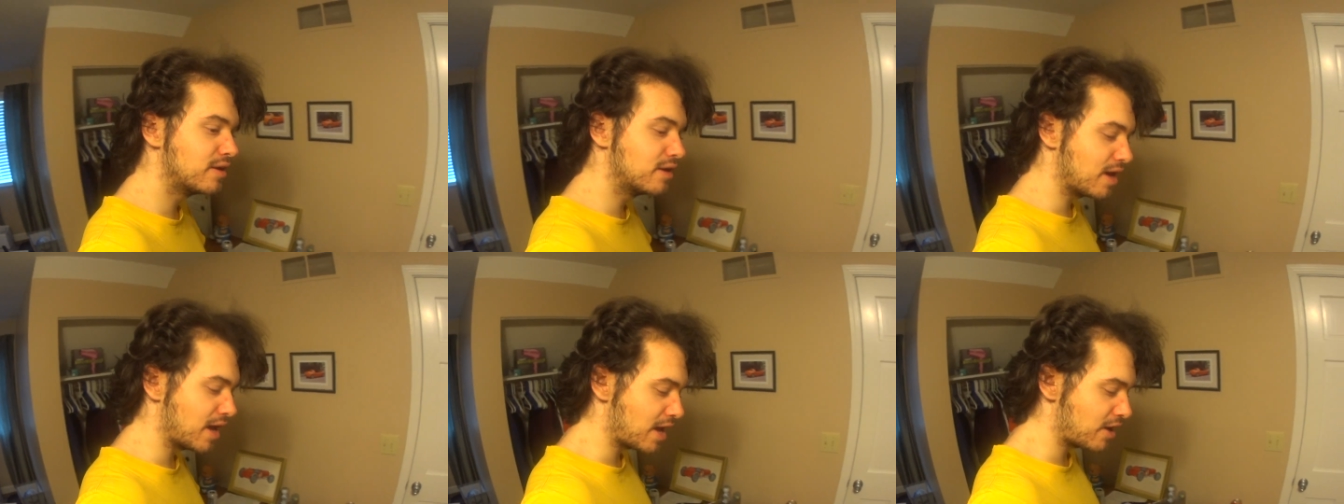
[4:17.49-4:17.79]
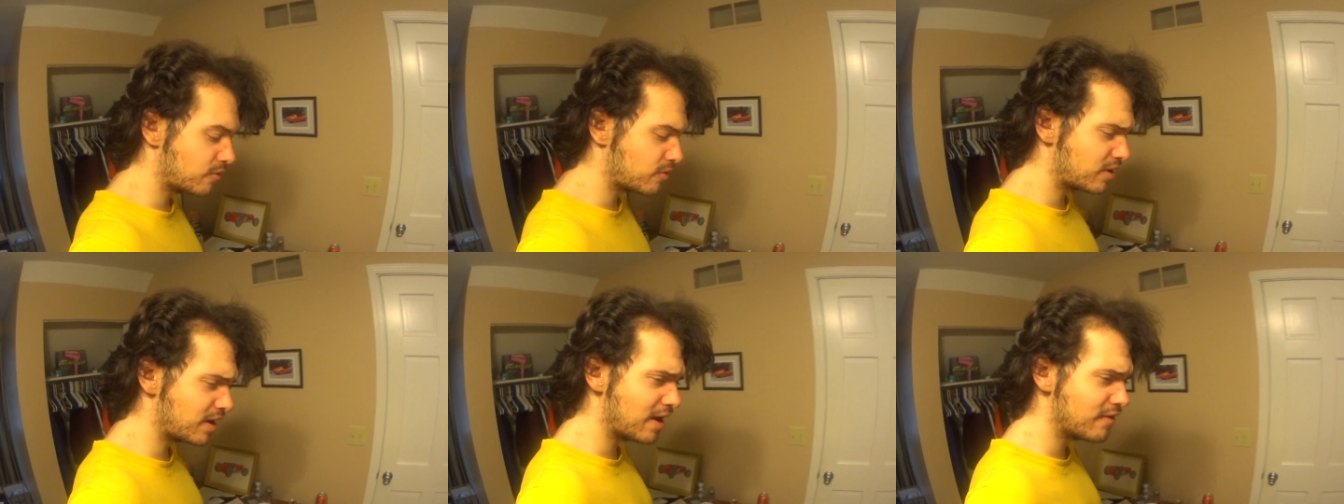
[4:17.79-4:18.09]
I
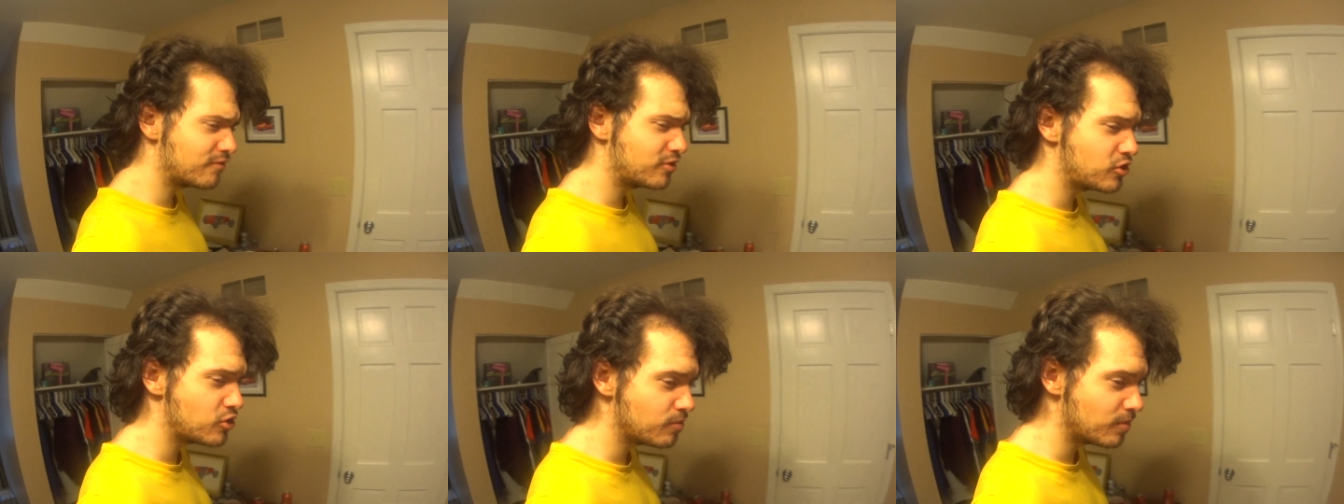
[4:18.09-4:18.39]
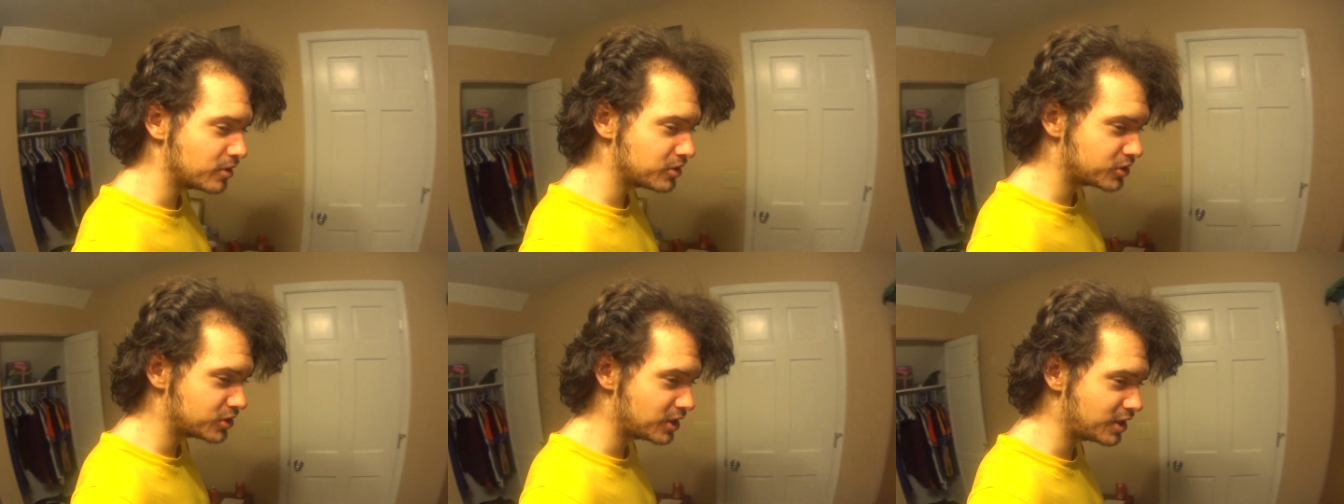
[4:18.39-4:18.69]
don't want to have too
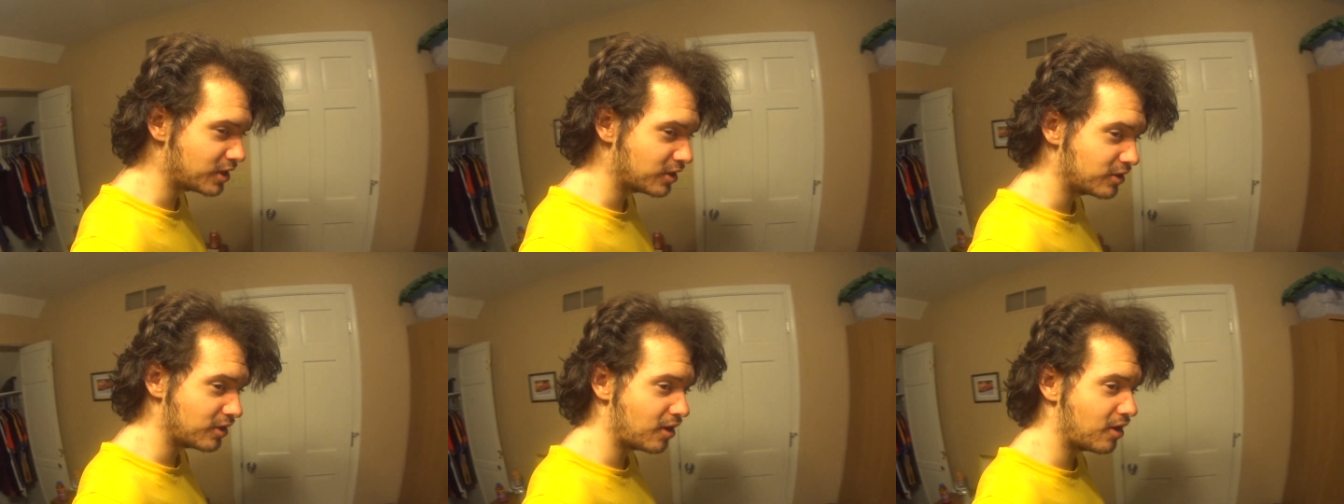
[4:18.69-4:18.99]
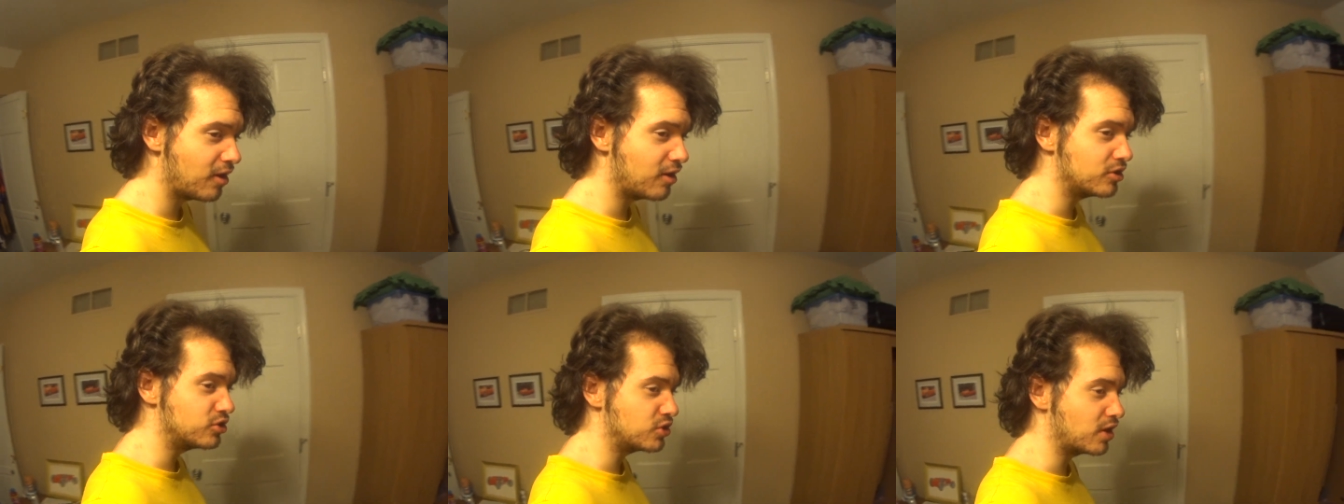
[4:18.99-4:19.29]
much sitting on the
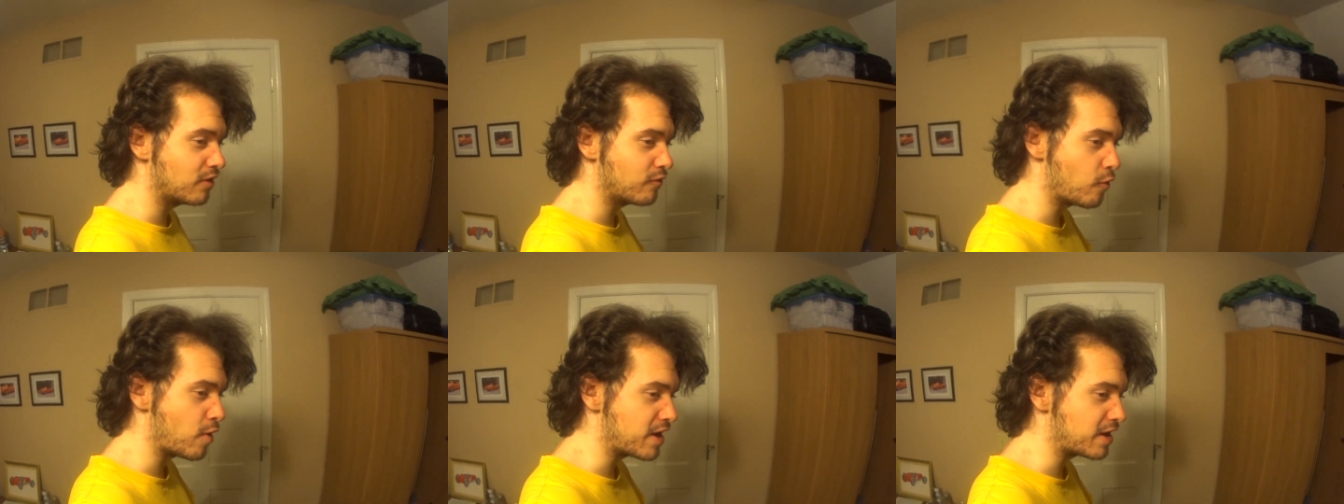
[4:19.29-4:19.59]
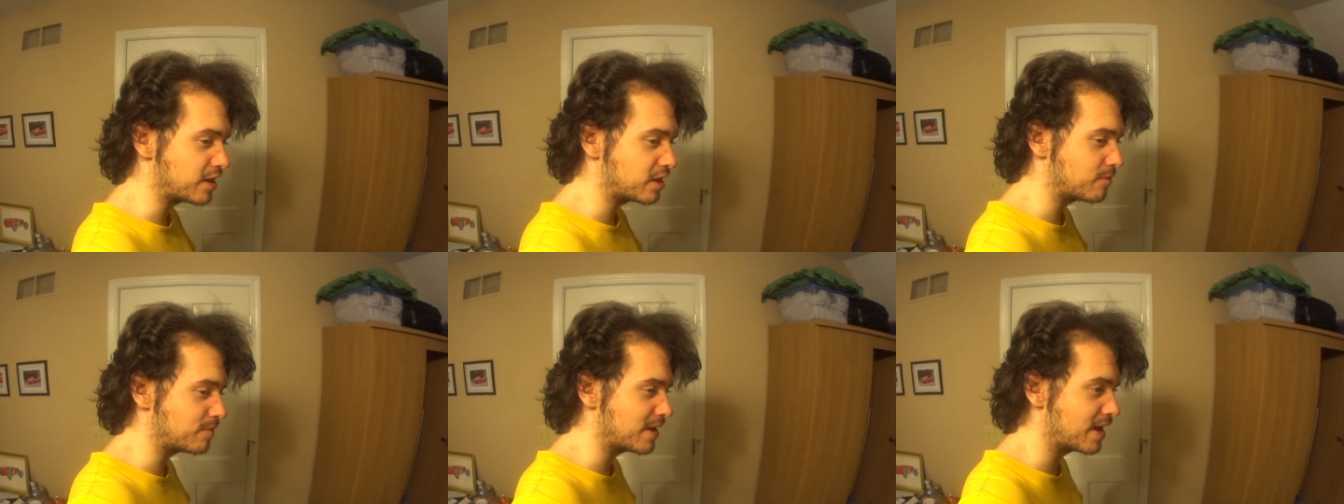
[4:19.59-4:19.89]
hard drive
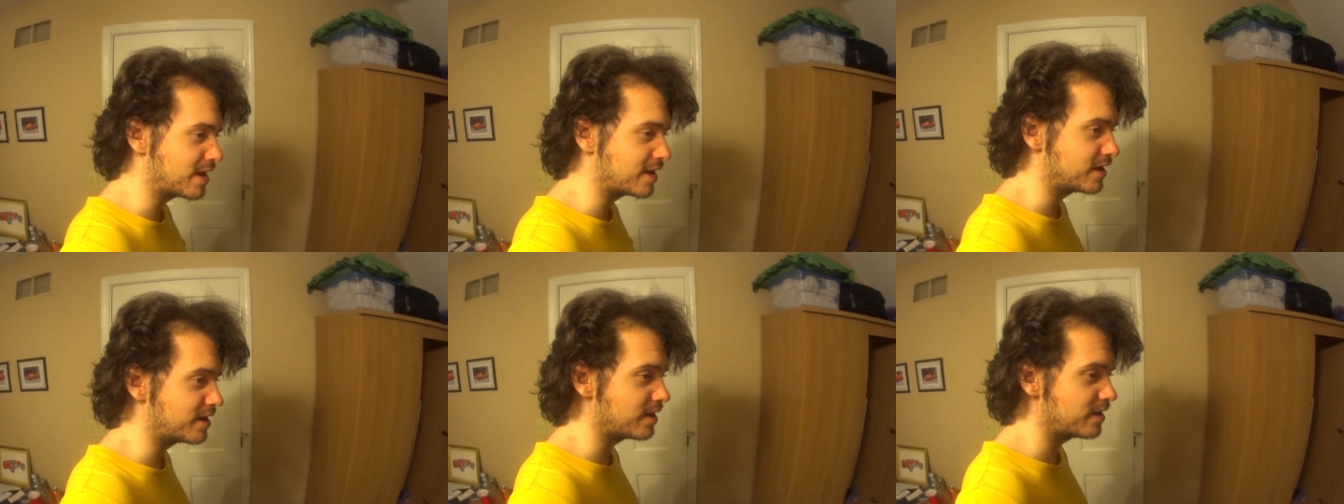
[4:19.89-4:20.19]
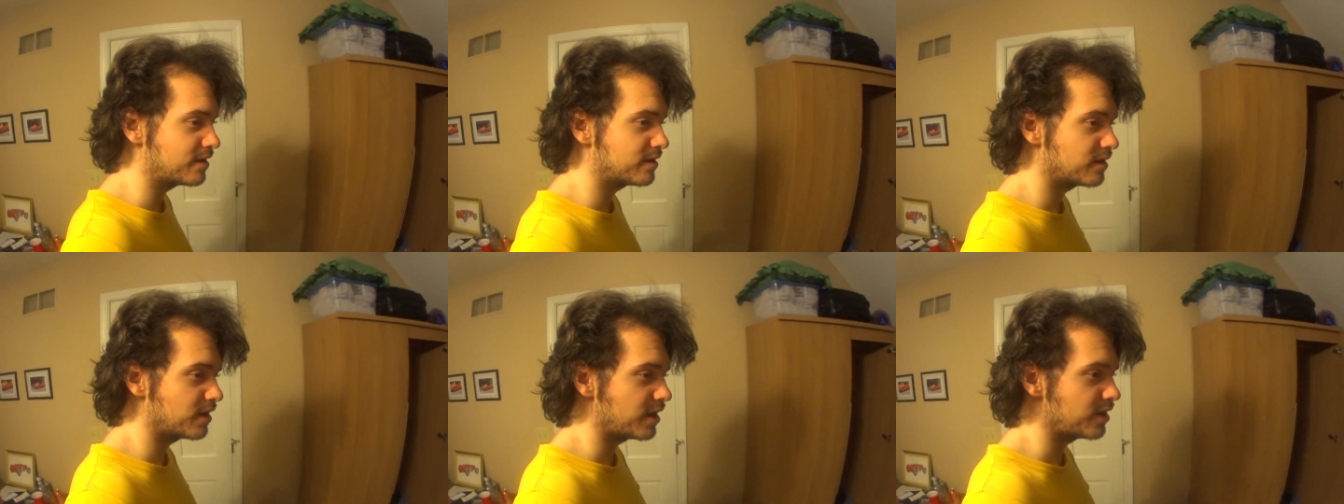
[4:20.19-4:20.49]
waiting to be
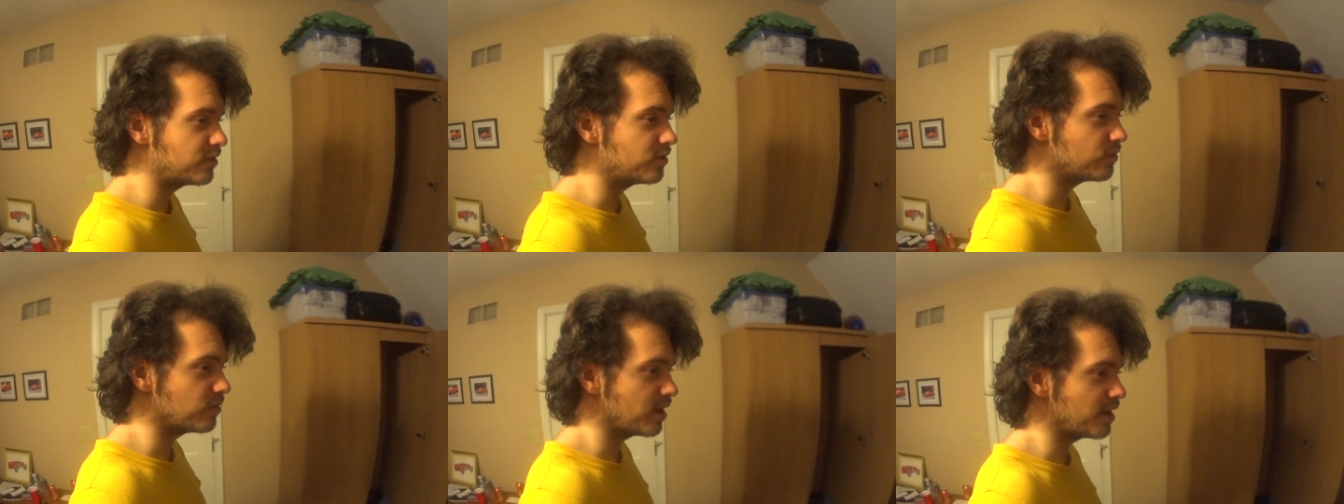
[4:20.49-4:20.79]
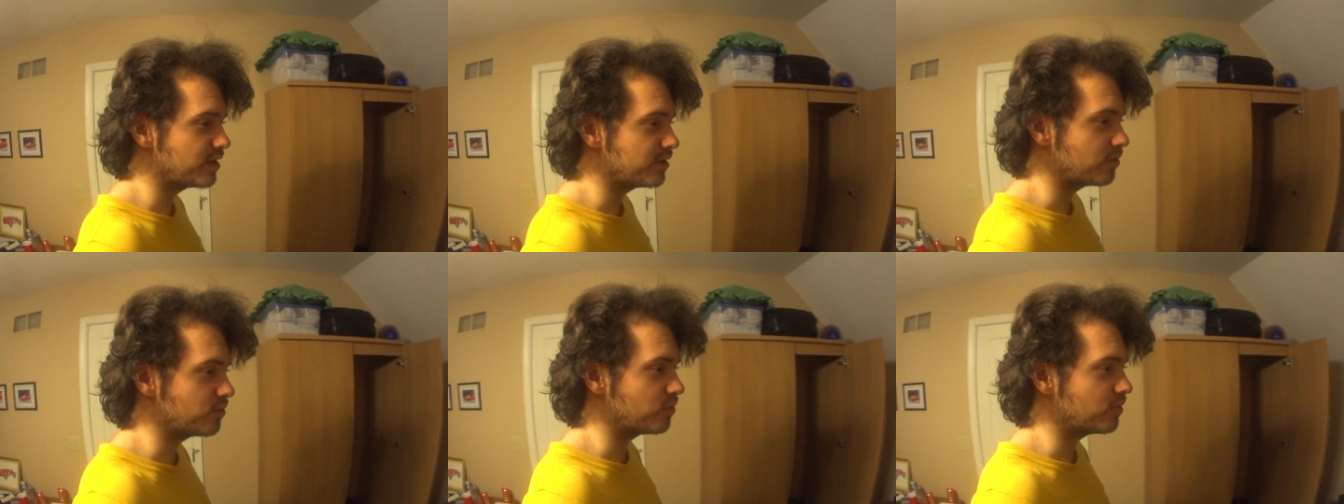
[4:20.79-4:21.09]
edited. I
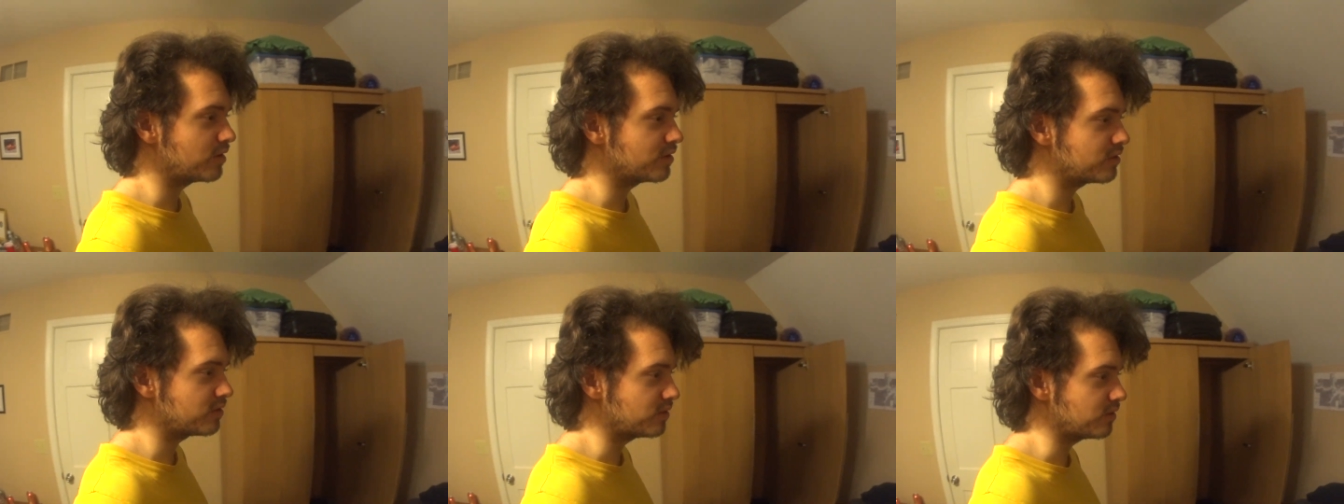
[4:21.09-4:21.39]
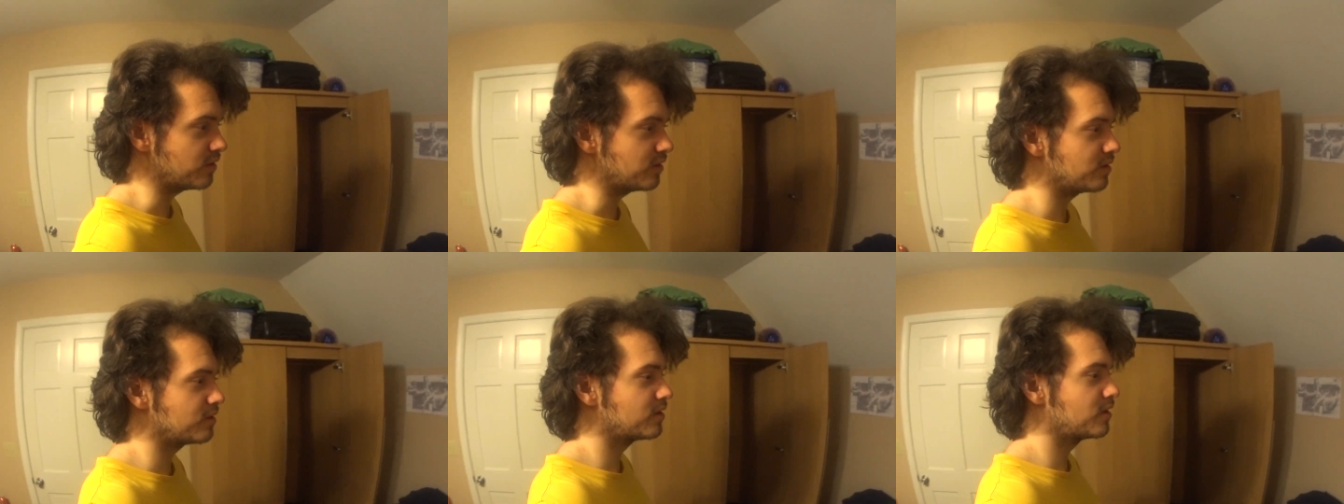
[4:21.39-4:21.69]
do want
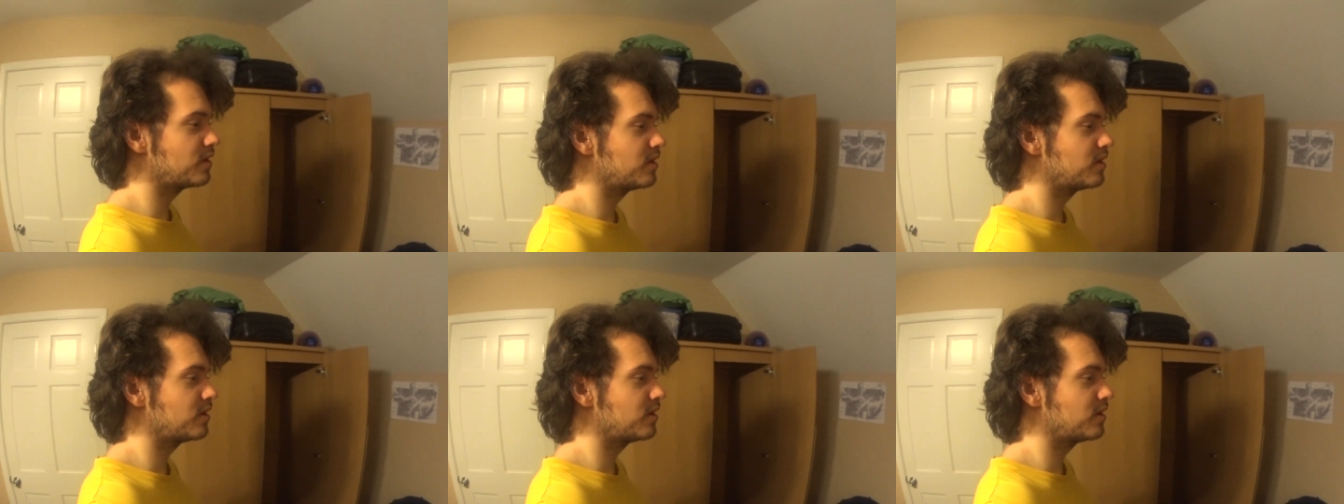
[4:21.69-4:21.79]
to